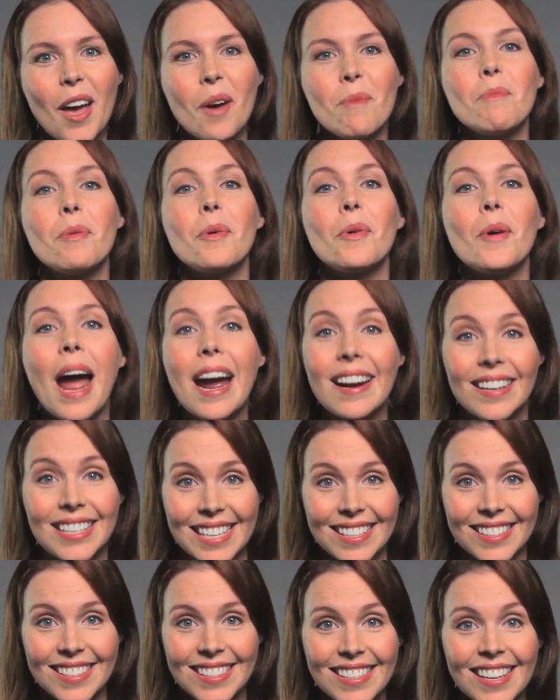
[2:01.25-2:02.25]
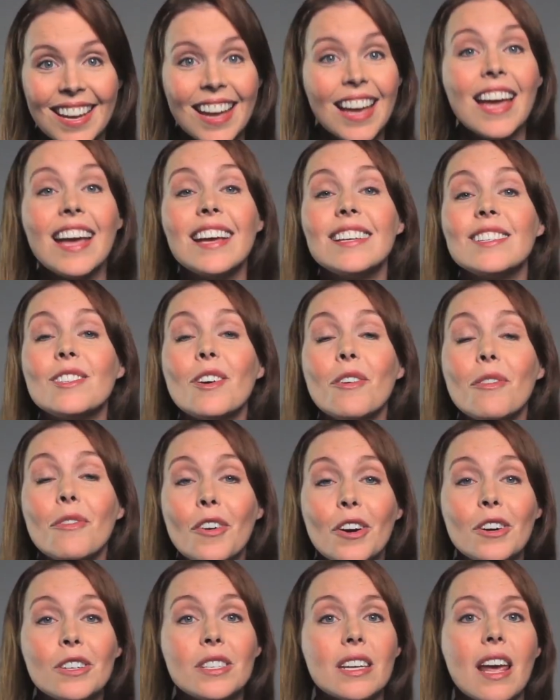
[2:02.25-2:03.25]
Practice is the
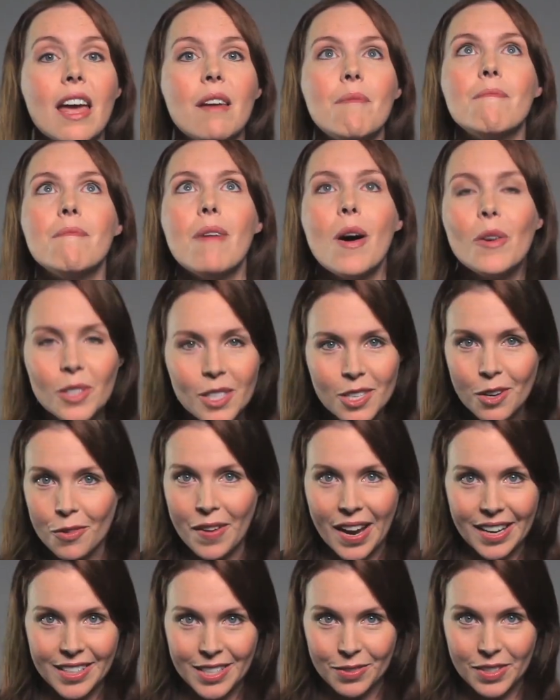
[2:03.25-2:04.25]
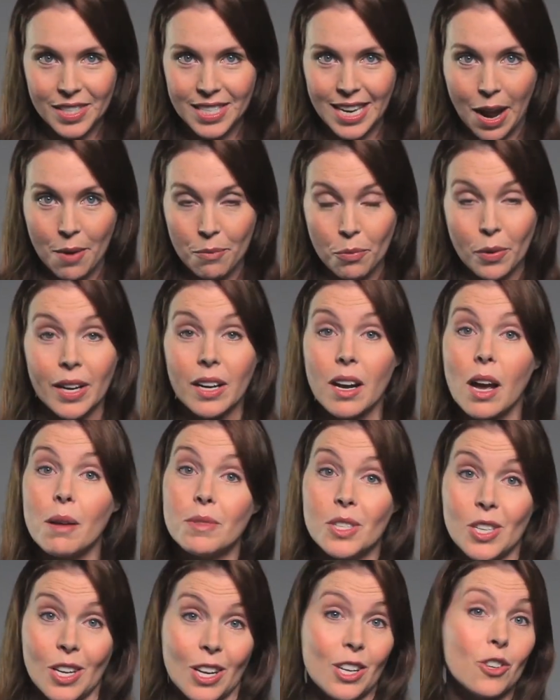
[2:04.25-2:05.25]
first and most effective step when it
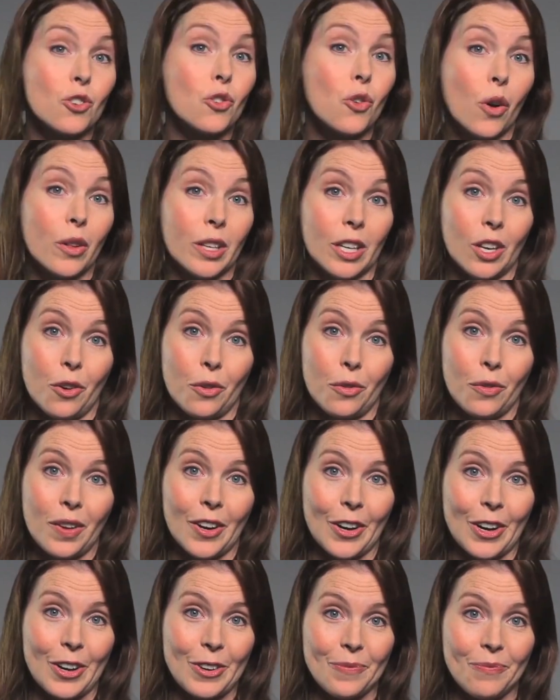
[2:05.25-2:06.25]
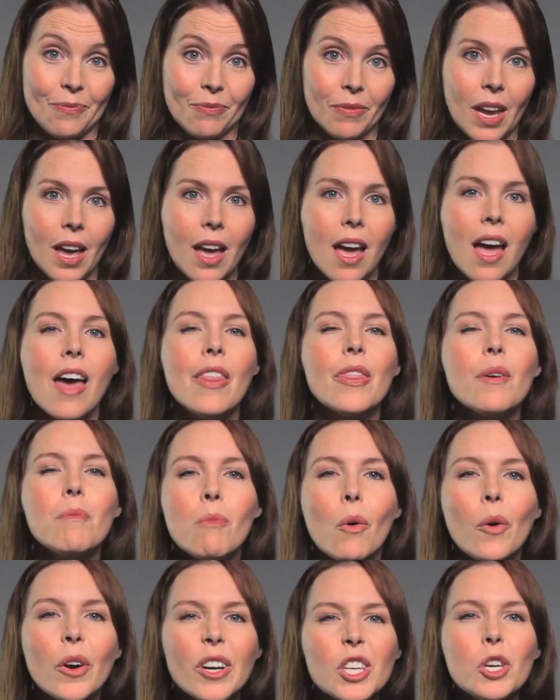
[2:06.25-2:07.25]
comes to controlling your fear. The
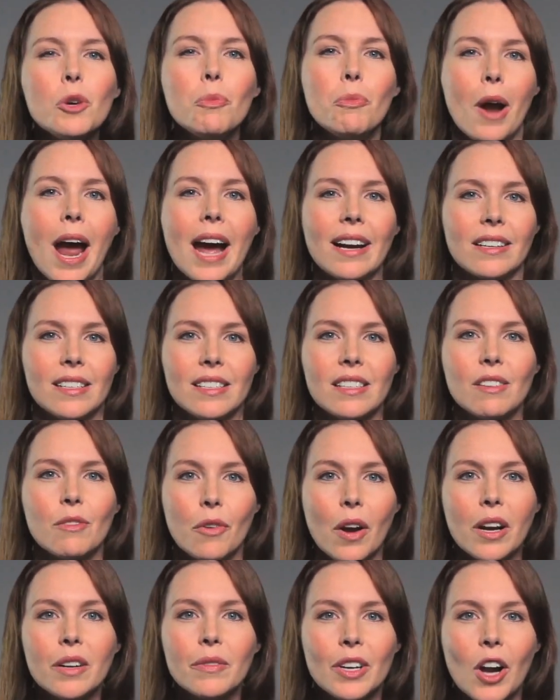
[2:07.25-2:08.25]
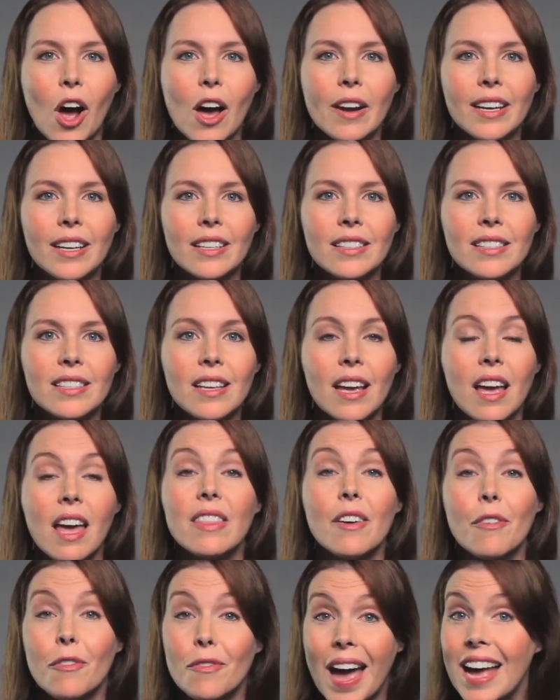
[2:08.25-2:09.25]
more you practice in front of an audience,
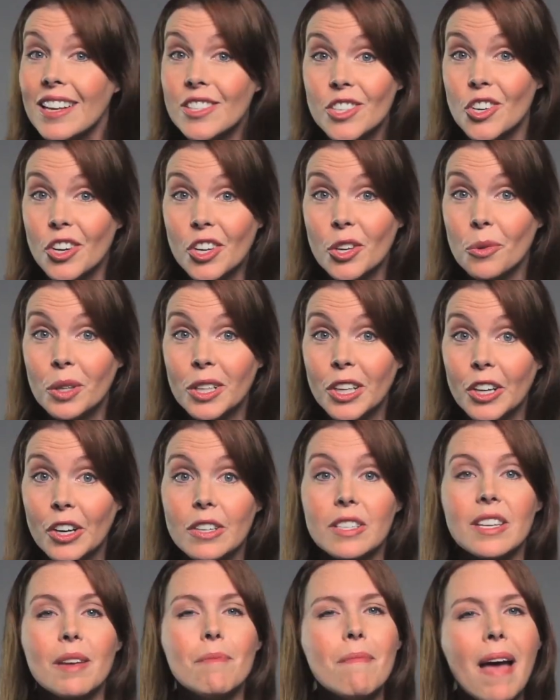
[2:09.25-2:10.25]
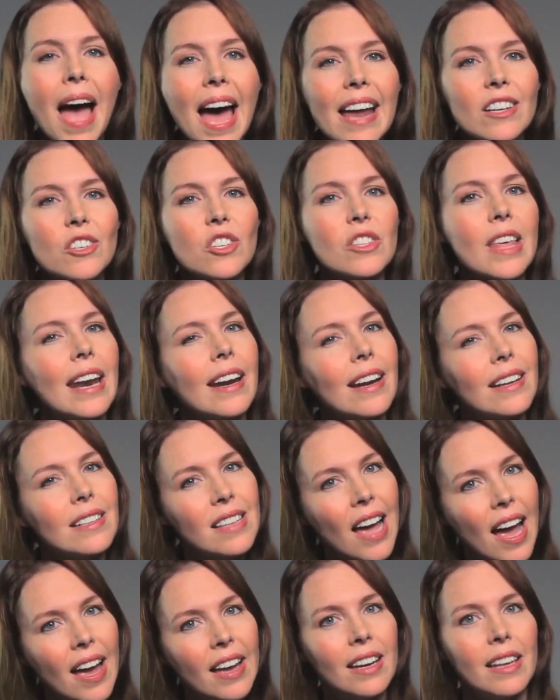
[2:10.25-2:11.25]
the faster you will learn to manage that
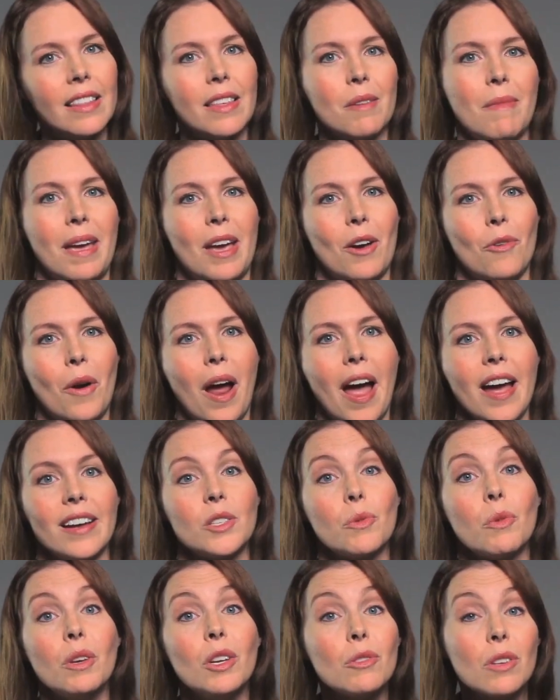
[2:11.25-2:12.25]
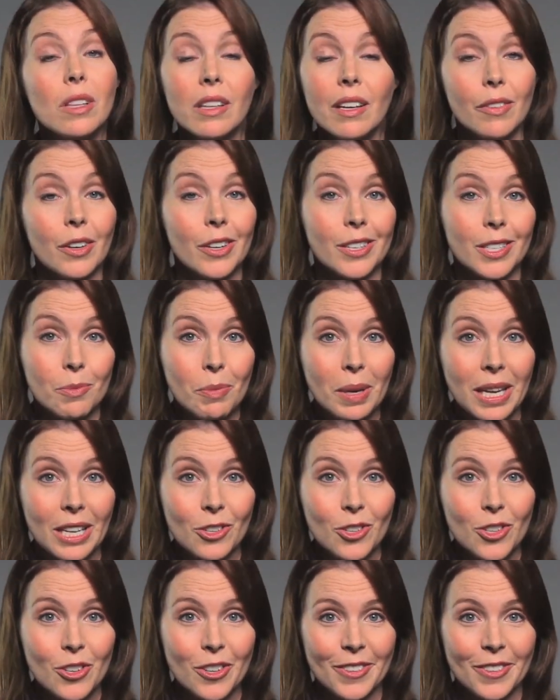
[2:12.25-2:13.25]
anxiety that may arise when you deliver a speech.